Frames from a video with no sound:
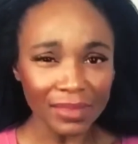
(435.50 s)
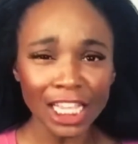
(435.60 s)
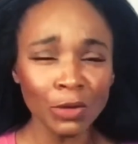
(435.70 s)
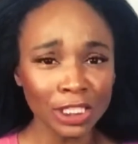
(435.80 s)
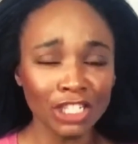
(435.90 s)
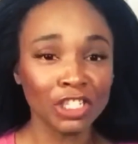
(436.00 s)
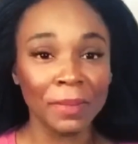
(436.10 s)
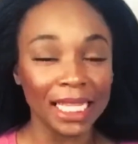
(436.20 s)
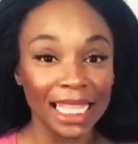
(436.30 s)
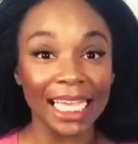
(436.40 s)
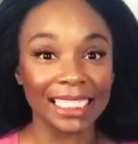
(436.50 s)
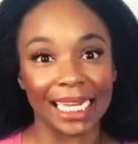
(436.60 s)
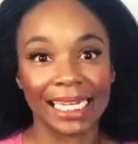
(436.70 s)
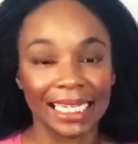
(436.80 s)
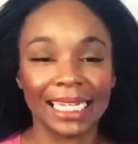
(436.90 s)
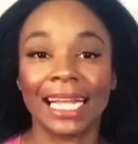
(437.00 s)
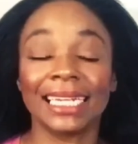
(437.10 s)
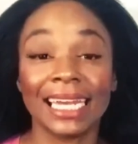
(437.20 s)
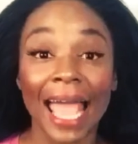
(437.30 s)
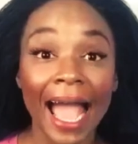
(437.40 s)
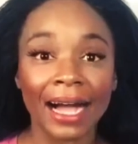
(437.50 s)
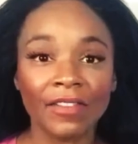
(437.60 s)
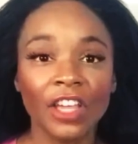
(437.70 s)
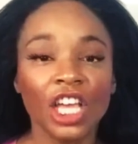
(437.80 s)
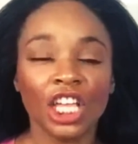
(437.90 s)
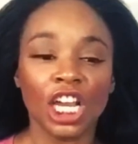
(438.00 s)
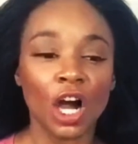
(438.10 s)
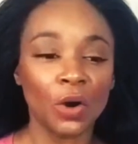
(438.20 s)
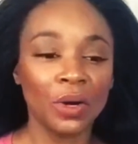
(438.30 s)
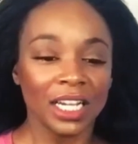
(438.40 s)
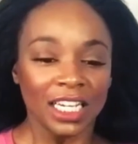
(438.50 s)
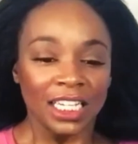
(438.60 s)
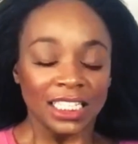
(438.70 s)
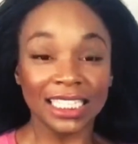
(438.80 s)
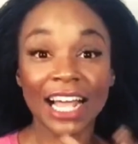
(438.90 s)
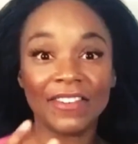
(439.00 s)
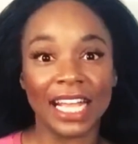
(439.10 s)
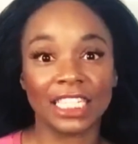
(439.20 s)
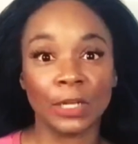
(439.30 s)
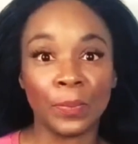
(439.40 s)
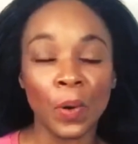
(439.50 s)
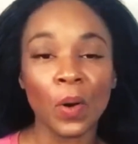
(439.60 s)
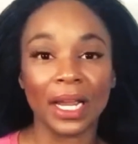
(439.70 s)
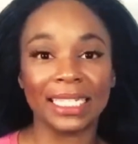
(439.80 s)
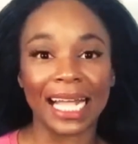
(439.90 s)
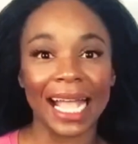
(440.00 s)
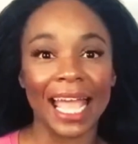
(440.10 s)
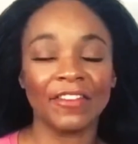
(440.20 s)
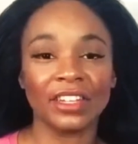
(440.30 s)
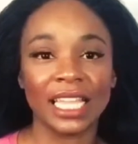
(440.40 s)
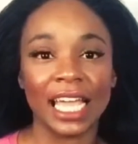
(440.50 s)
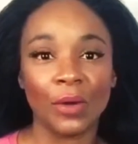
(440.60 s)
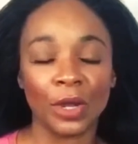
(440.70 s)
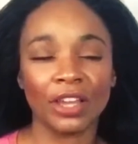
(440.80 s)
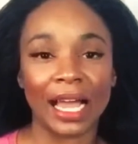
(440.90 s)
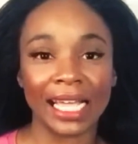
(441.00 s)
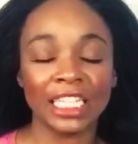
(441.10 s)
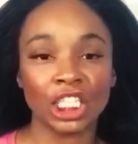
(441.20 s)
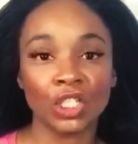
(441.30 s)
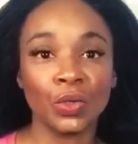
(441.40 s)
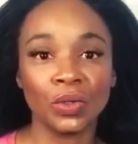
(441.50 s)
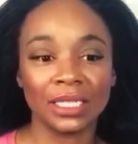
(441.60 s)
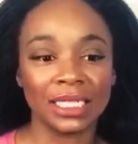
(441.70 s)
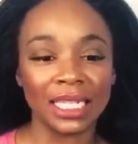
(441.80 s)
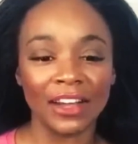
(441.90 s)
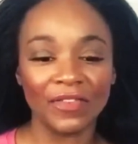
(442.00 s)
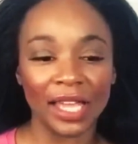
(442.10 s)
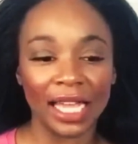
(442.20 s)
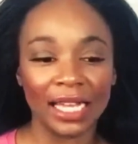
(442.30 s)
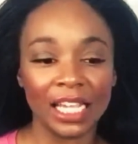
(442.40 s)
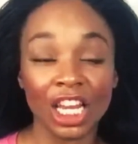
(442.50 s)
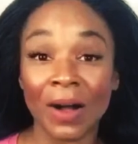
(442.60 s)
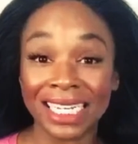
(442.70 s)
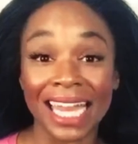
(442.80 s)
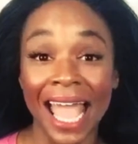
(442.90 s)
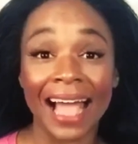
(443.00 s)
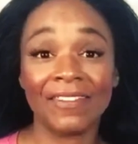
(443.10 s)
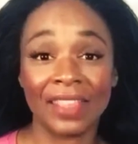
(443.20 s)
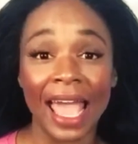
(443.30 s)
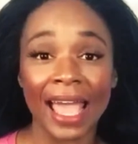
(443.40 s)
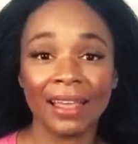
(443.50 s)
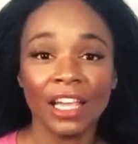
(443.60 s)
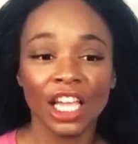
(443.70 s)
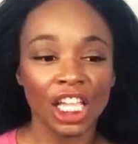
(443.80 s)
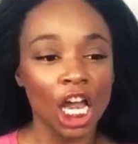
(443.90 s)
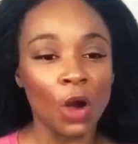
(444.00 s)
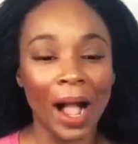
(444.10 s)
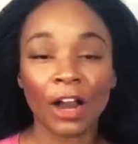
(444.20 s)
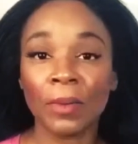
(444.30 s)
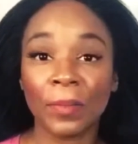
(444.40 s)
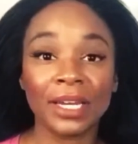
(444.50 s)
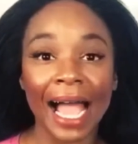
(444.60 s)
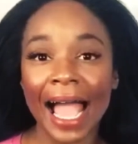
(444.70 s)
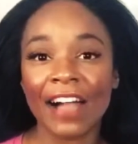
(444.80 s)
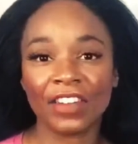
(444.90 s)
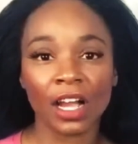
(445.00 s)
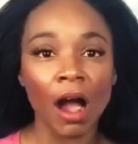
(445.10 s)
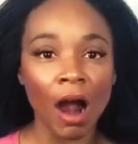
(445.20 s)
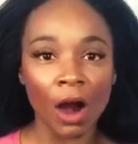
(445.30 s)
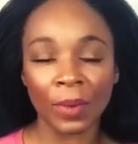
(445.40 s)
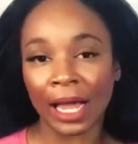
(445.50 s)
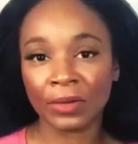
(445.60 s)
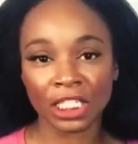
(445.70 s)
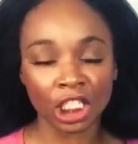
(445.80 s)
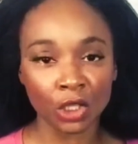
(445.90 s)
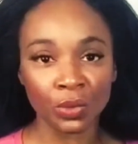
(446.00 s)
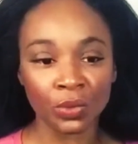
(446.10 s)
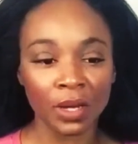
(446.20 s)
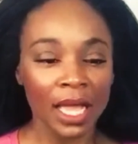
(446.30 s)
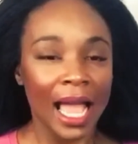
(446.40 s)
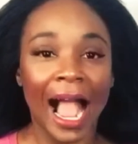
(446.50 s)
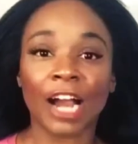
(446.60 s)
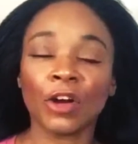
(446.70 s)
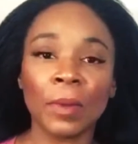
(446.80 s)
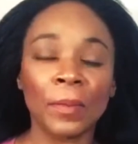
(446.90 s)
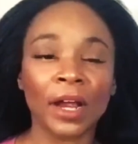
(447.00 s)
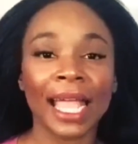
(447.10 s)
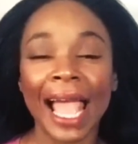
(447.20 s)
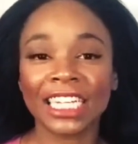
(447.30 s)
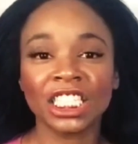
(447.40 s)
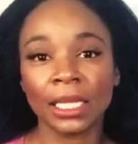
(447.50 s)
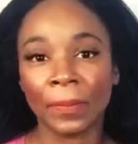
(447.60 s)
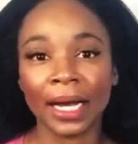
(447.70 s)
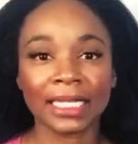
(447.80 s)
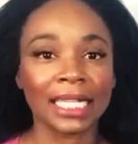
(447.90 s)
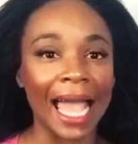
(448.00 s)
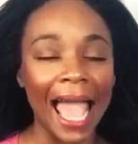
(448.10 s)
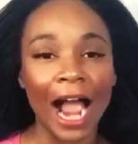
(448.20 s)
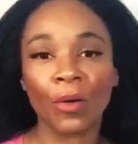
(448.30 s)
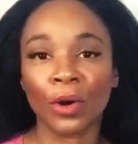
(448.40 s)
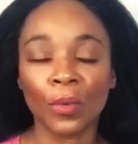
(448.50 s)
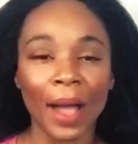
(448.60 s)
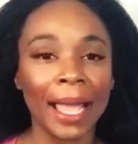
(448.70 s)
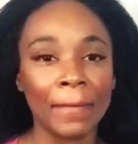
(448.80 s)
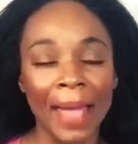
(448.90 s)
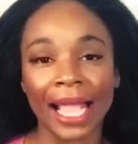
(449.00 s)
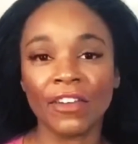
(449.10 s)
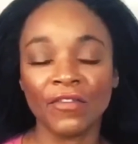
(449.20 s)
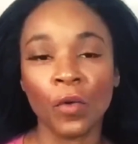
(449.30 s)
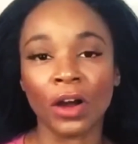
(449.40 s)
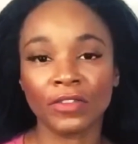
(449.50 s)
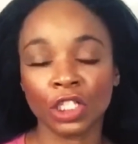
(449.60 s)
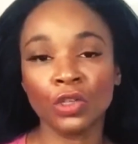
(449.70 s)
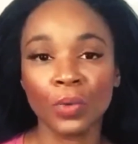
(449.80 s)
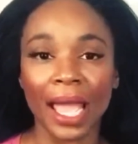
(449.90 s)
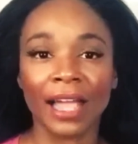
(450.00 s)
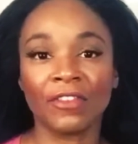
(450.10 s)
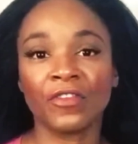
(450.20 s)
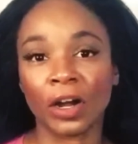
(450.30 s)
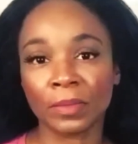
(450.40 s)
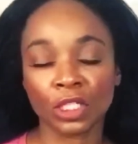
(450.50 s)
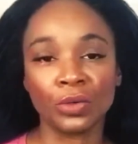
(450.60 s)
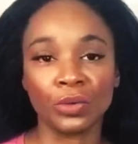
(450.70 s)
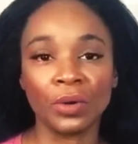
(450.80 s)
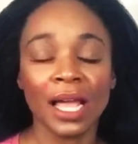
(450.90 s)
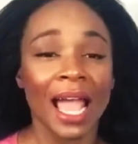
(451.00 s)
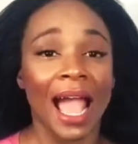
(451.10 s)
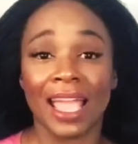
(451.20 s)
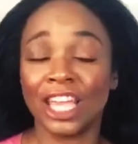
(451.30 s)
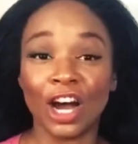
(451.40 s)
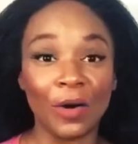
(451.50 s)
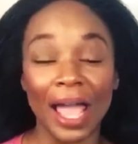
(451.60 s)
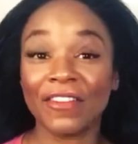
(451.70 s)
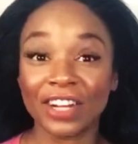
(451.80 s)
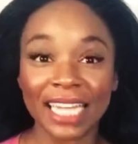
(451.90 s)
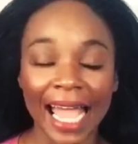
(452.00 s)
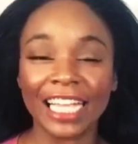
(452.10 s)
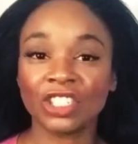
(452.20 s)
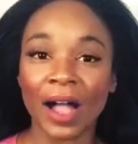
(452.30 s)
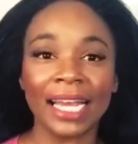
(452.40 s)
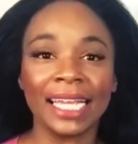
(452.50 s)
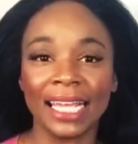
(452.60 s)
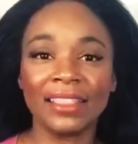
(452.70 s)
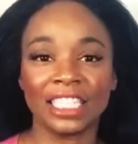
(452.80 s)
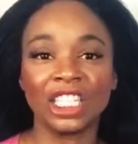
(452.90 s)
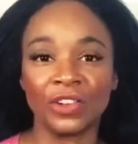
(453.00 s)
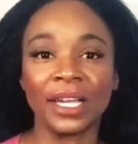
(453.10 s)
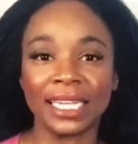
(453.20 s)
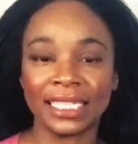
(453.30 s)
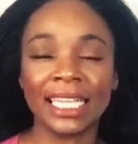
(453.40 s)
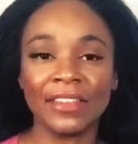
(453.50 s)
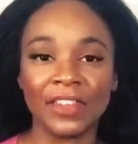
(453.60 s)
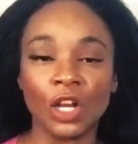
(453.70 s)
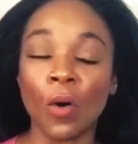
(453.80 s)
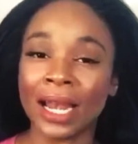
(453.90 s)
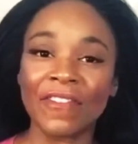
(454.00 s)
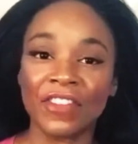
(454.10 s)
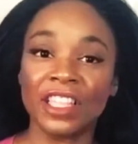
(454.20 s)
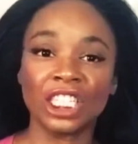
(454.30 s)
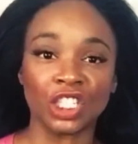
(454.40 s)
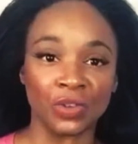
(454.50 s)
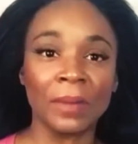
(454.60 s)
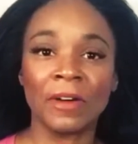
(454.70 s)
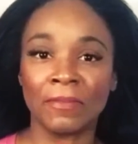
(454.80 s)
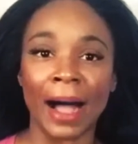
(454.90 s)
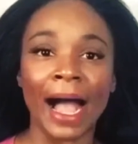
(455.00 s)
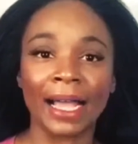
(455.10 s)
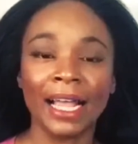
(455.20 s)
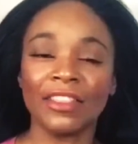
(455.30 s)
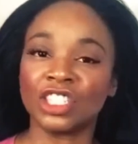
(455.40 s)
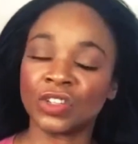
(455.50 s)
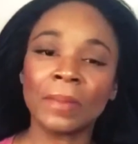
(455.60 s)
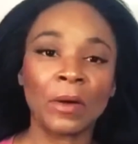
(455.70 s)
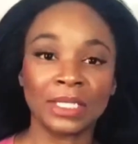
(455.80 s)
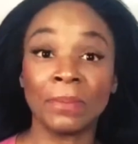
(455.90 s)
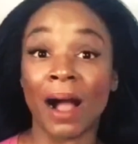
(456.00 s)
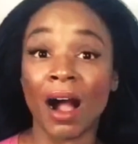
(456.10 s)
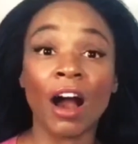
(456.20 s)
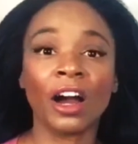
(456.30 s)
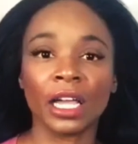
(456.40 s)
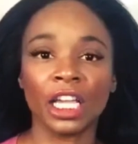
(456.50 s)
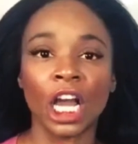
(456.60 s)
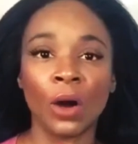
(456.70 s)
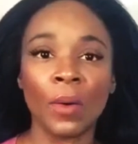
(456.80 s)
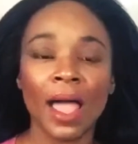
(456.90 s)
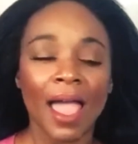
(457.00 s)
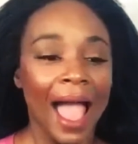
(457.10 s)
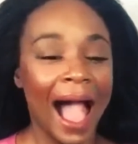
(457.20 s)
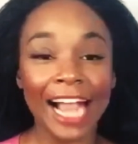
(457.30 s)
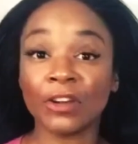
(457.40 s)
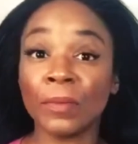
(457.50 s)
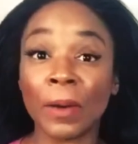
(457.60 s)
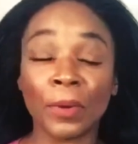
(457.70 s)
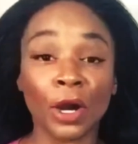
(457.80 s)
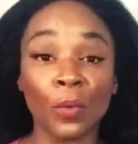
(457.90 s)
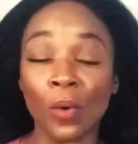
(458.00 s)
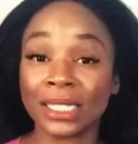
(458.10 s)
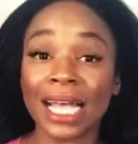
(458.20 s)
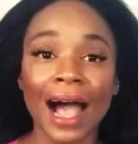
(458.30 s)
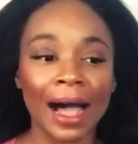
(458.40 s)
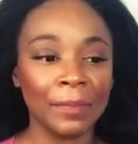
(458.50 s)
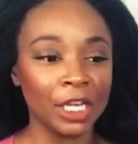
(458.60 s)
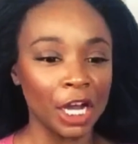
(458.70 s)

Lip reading: that was still so many things that I needed and I didn't have, Just having that support is everything when you're in school and stuff, and I didn't have that. I can remember not having a car while I was in school. I can remember catching the bus an hour away back and forth to and from school, every day trying to get this degree in TV, going after this dream of mine, this dream that was in my heart. I can remember one time,